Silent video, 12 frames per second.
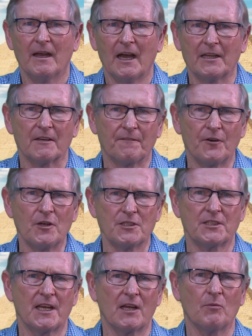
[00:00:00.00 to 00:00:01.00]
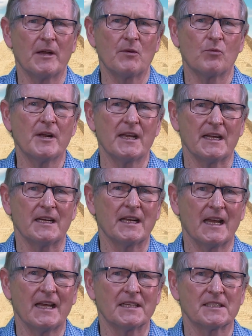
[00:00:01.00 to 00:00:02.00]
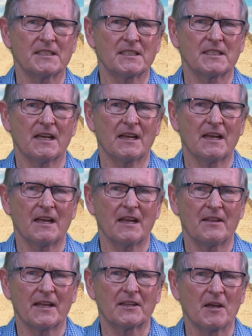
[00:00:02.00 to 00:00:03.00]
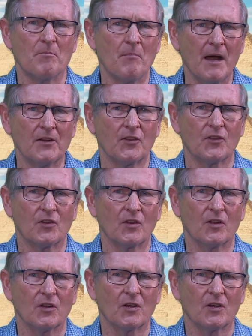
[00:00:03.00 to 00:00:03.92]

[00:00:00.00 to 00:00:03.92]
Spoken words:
and the first thing we read is that the month